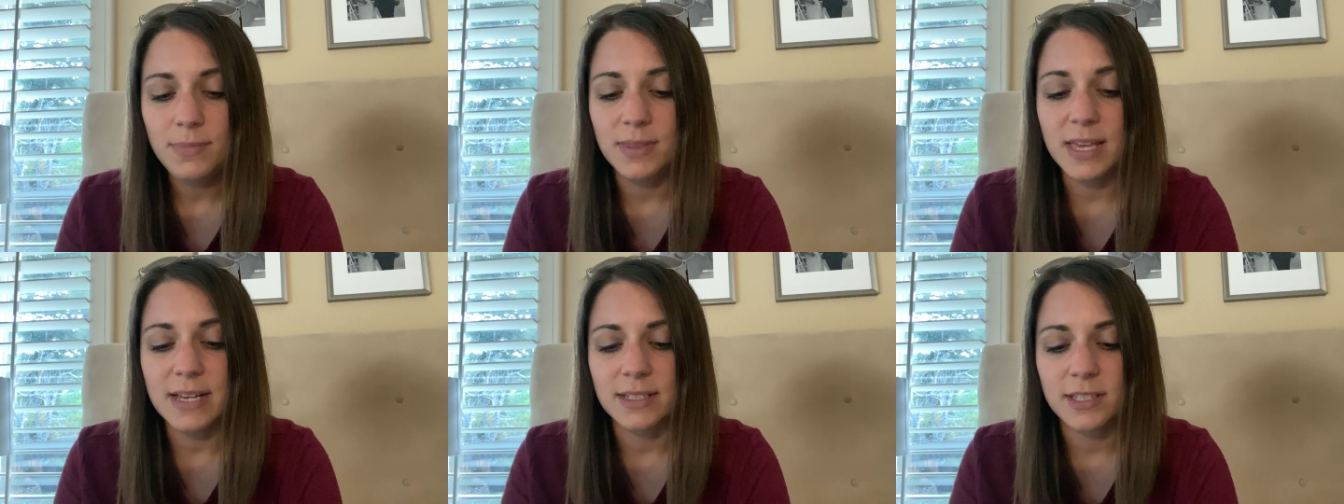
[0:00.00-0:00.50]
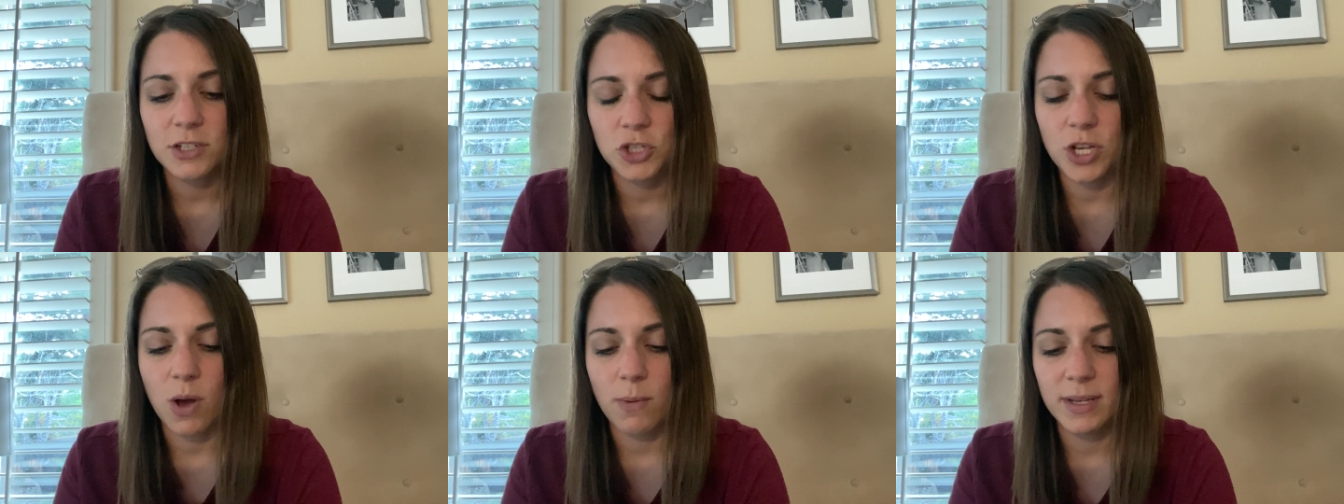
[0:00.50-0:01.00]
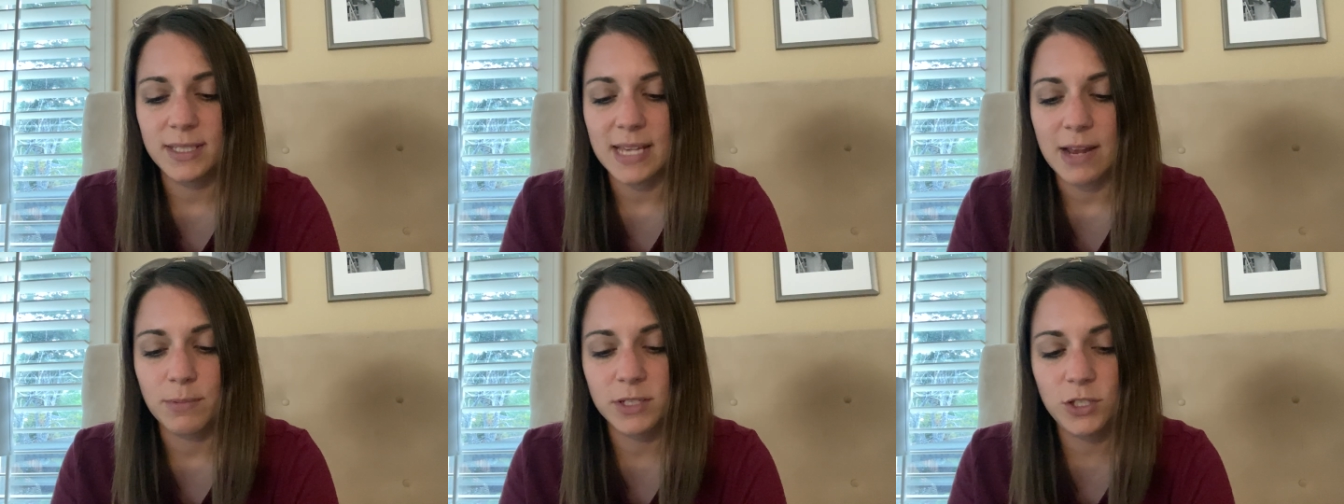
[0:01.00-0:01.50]
This, she always
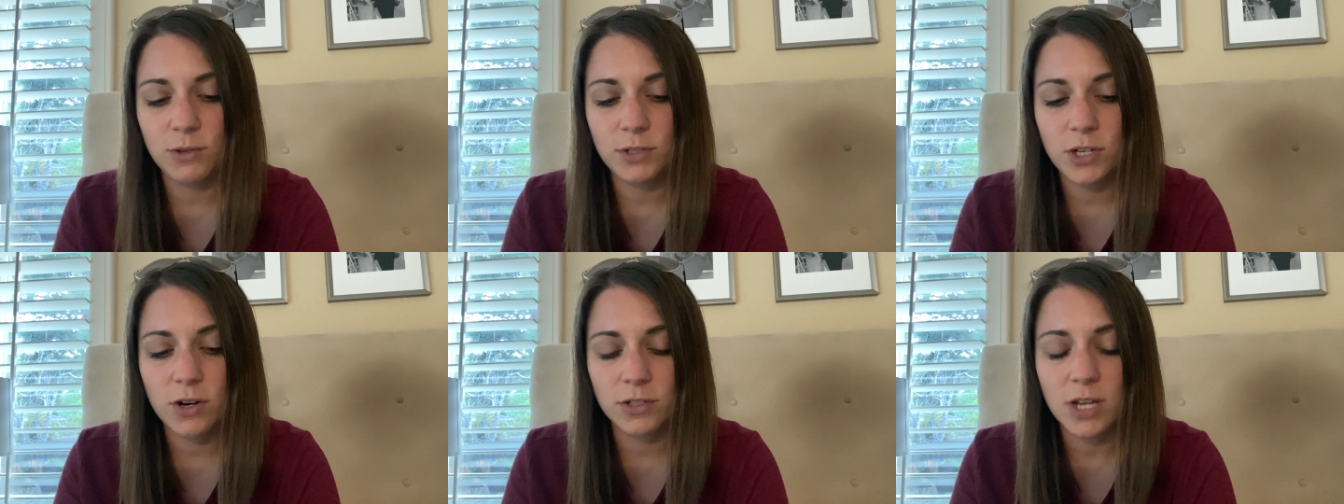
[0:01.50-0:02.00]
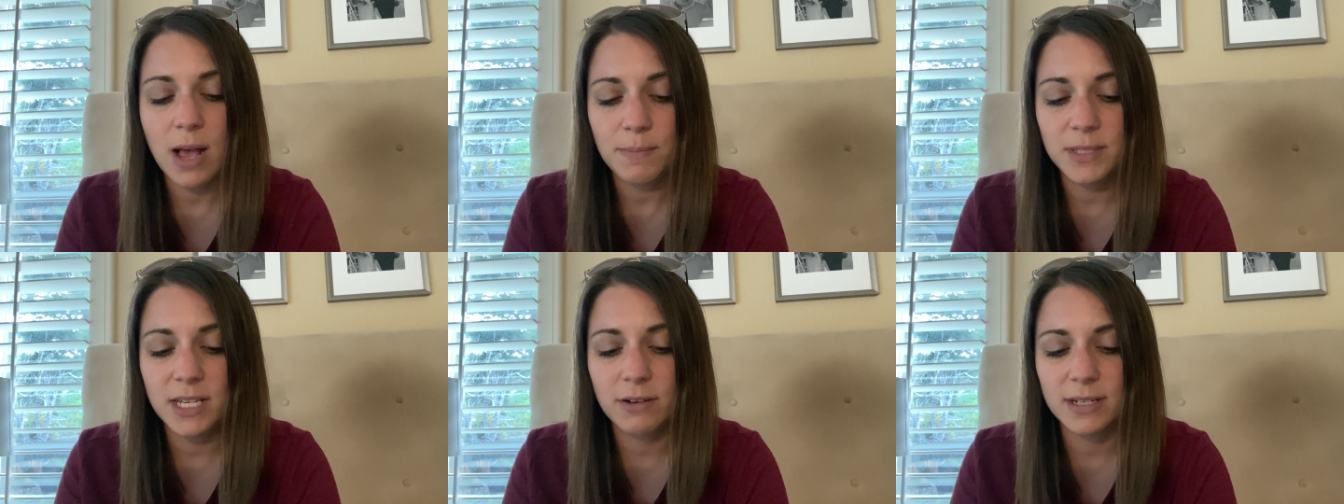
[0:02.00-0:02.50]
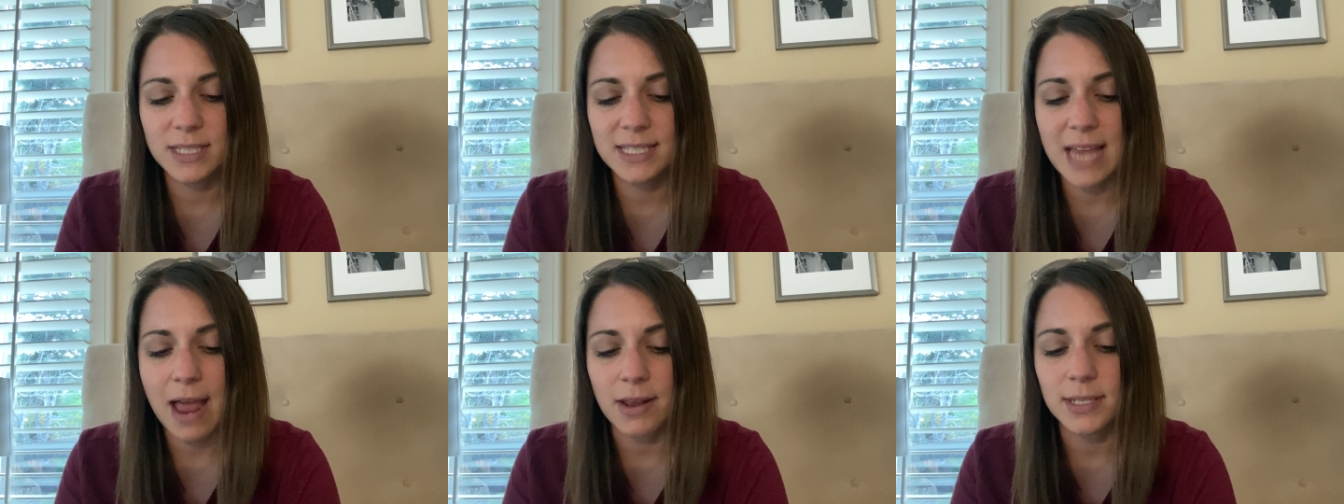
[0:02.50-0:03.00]
said, was due to her top-secret
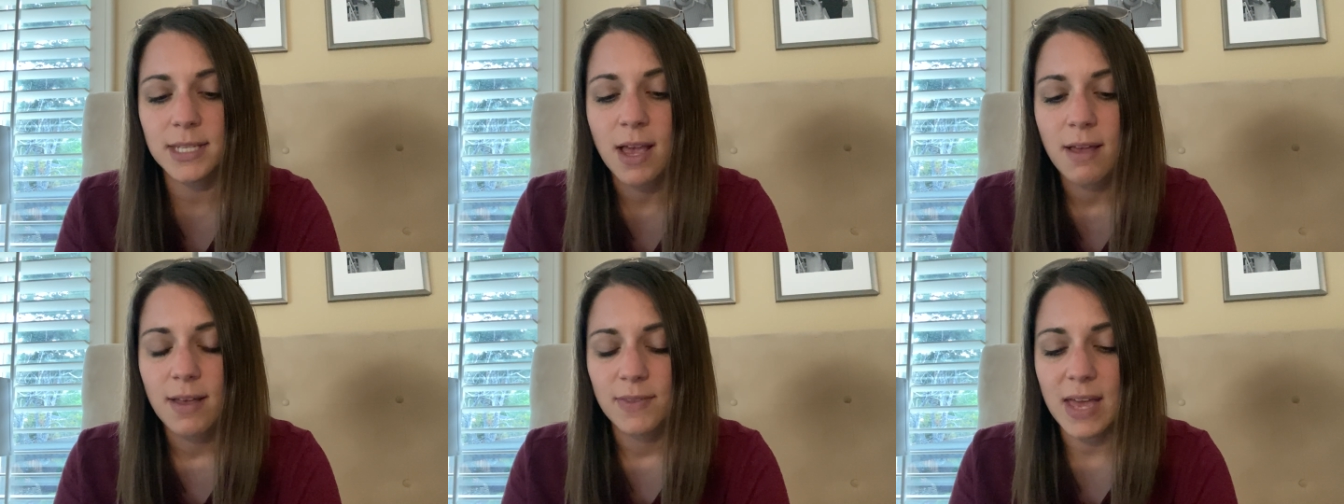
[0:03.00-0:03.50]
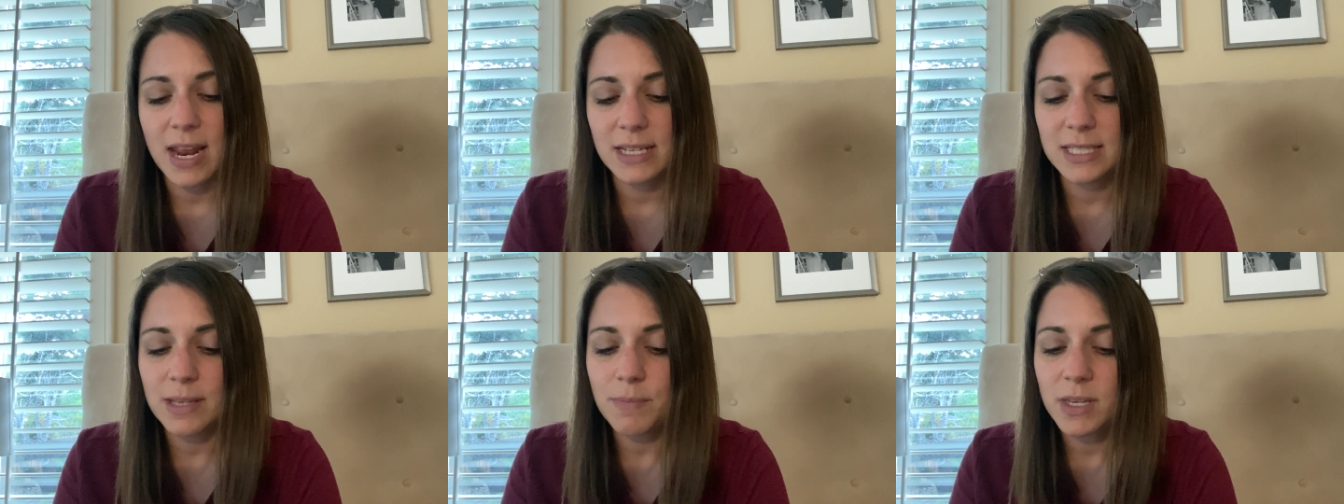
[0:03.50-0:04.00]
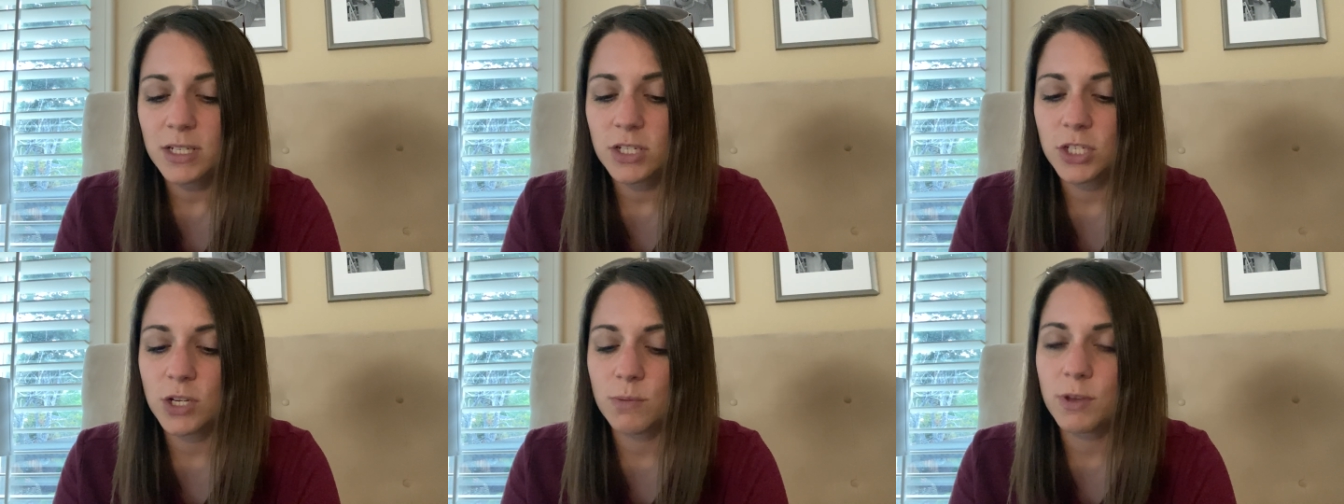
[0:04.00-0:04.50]
status that had something
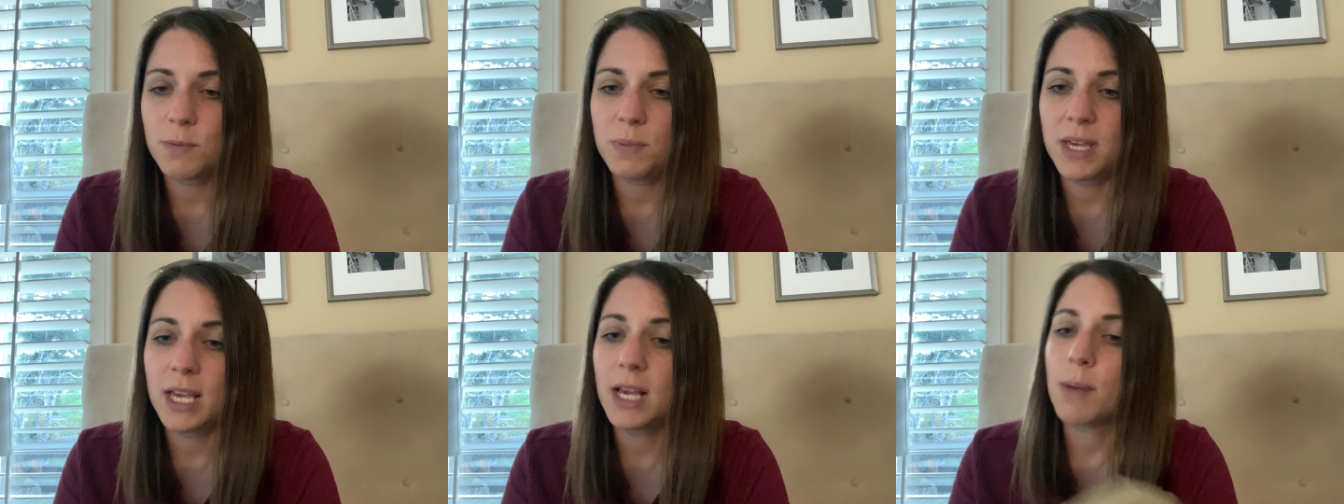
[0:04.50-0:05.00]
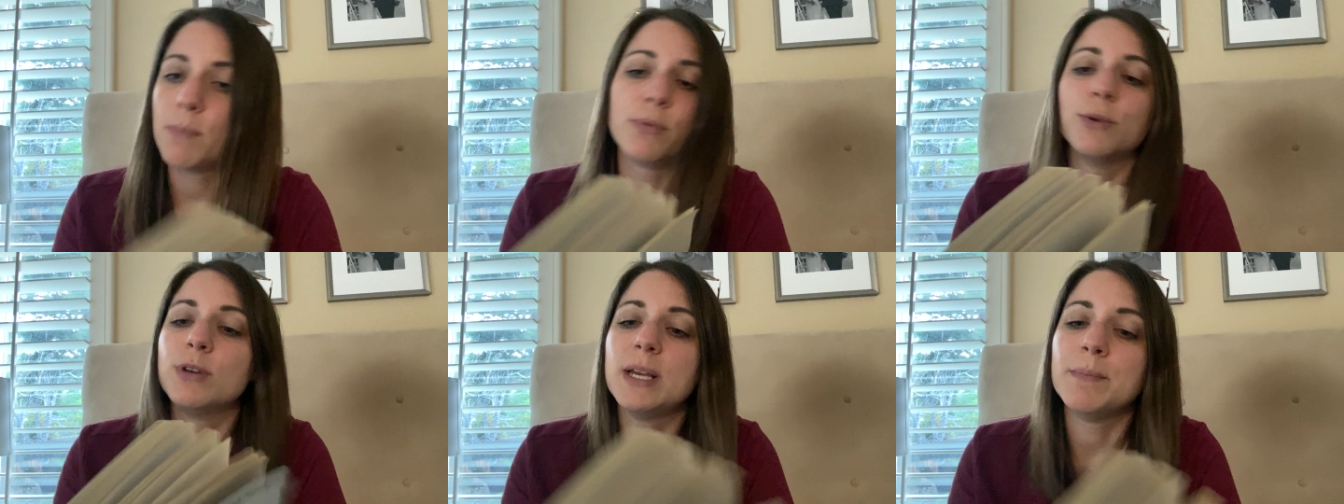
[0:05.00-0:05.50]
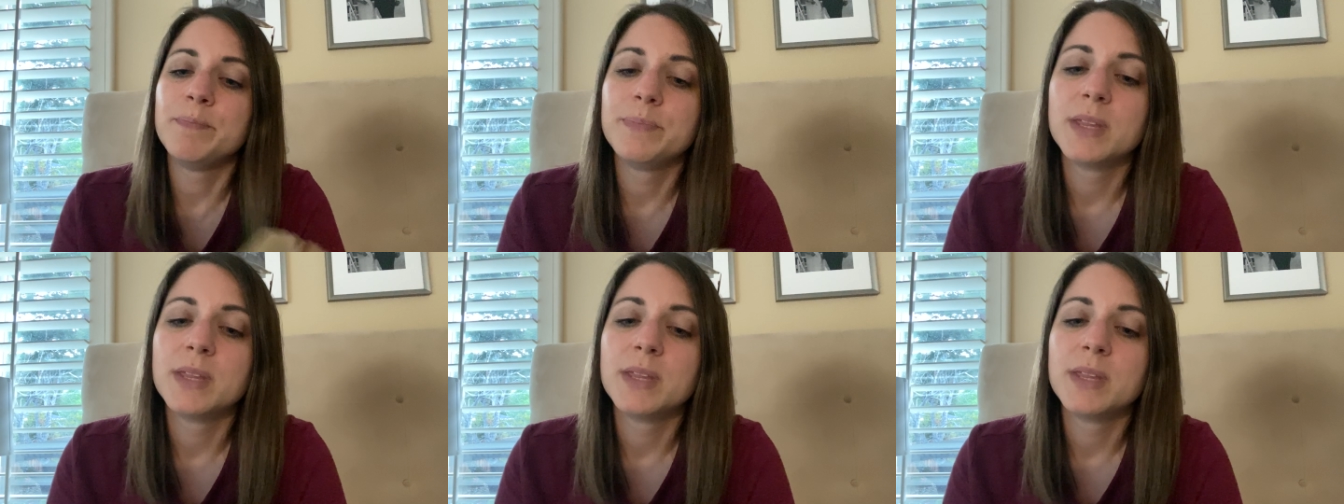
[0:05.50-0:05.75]
to do with being a broody.